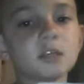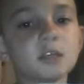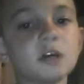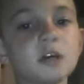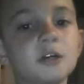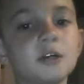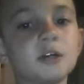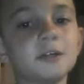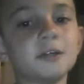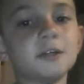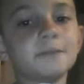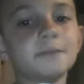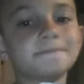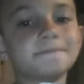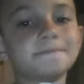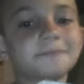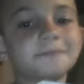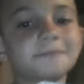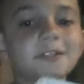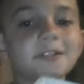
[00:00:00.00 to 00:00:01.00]

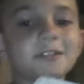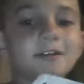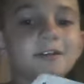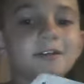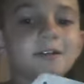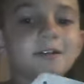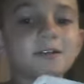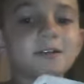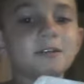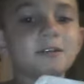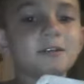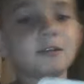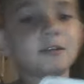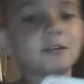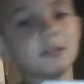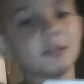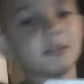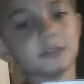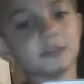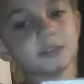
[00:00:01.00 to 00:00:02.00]
Yeah,
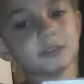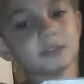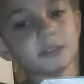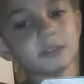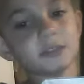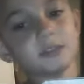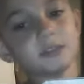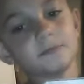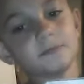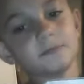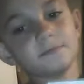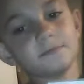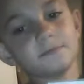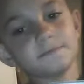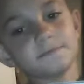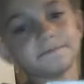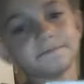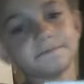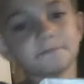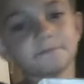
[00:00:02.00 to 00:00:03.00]
it's like,
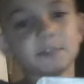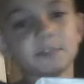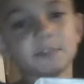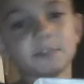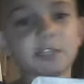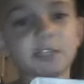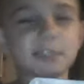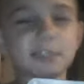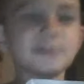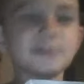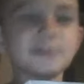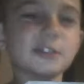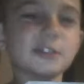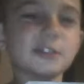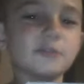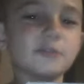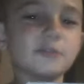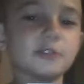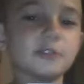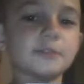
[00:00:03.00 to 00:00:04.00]
yeah, it's pretty
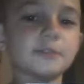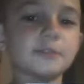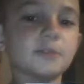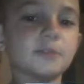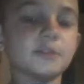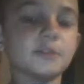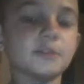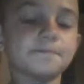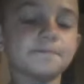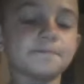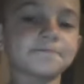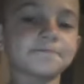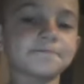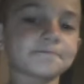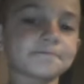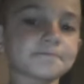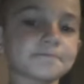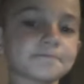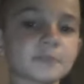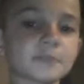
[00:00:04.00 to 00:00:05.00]
annoying, but
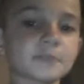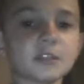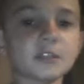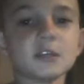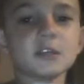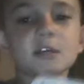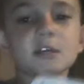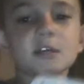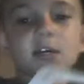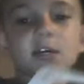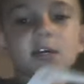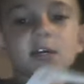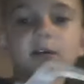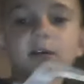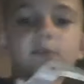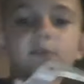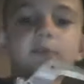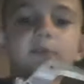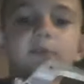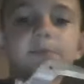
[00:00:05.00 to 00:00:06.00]

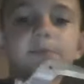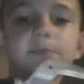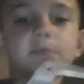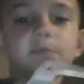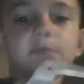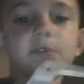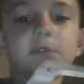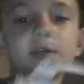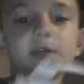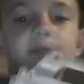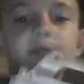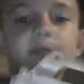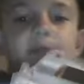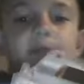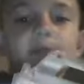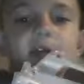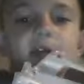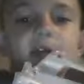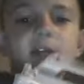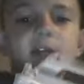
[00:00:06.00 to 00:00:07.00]
I
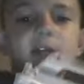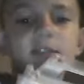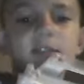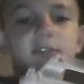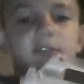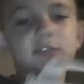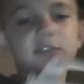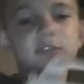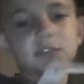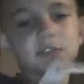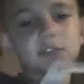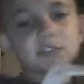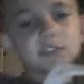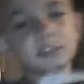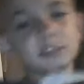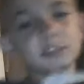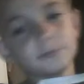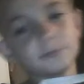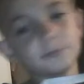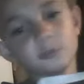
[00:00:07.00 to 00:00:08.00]
got this at
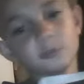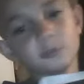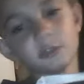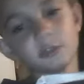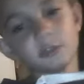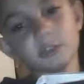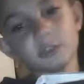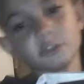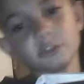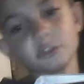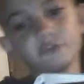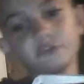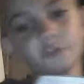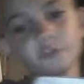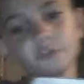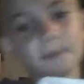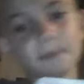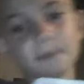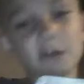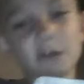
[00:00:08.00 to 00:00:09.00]
Exploring Goods for
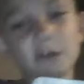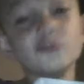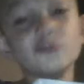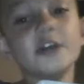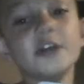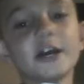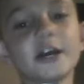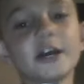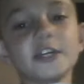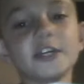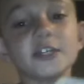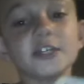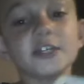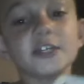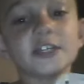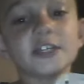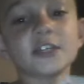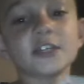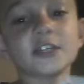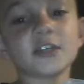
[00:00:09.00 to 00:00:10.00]
about
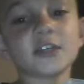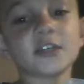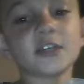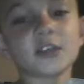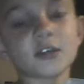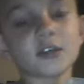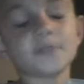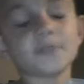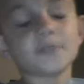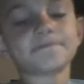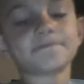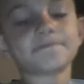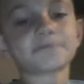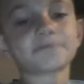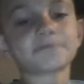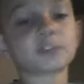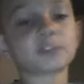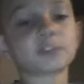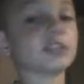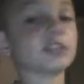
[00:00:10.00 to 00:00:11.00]
90.
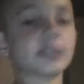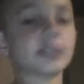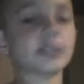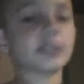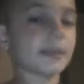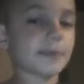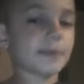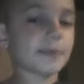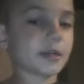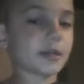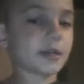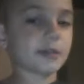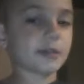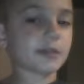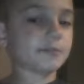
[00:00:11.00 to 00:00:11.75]
It's not that bad.